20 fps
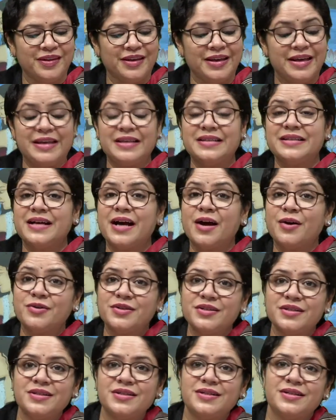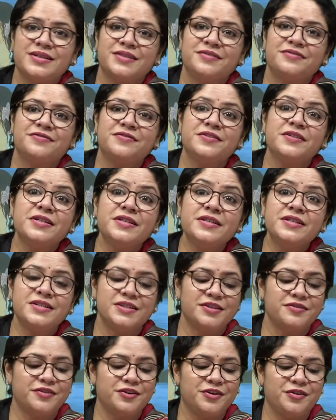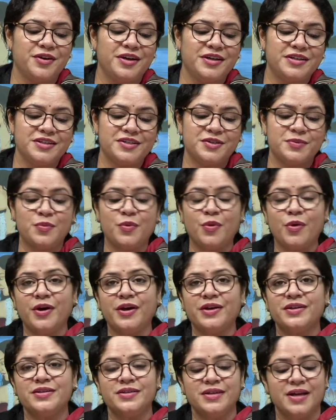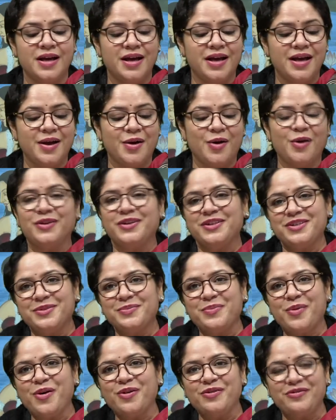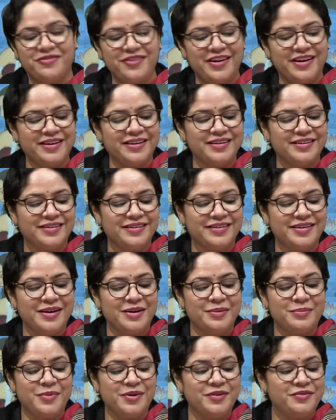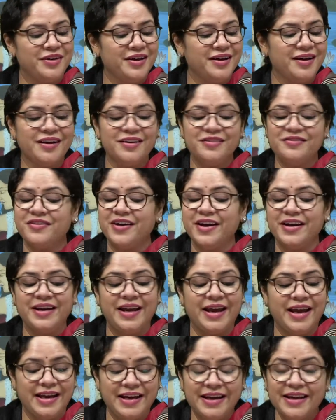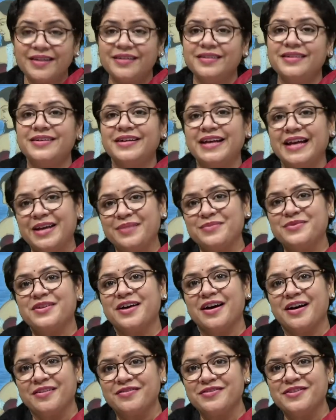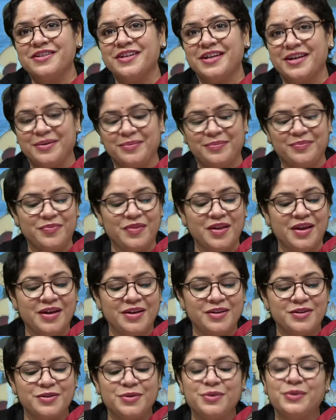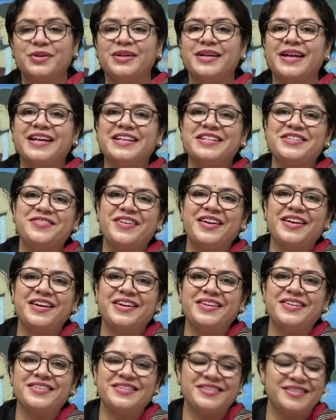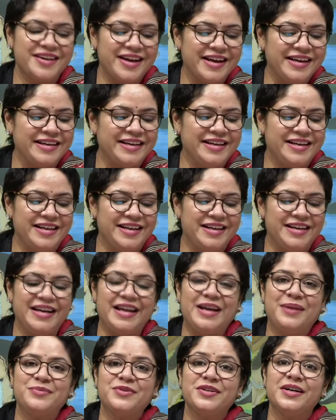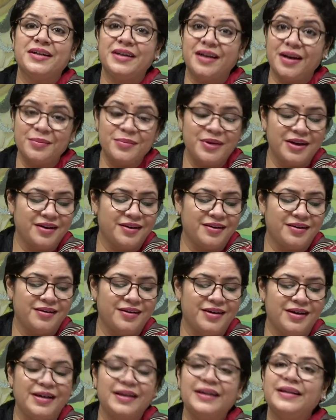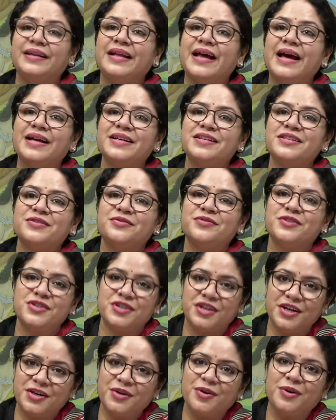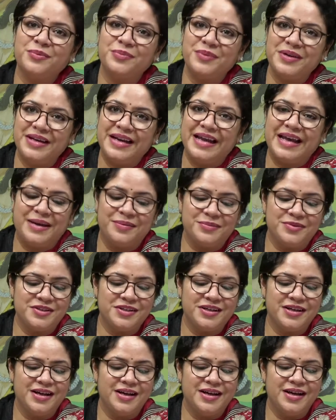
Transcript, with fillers: He is counted the first of the greatest poets on the small finger, but we can't find any other names after him, so the next finger is rightly named Anamika, that which cannot be named.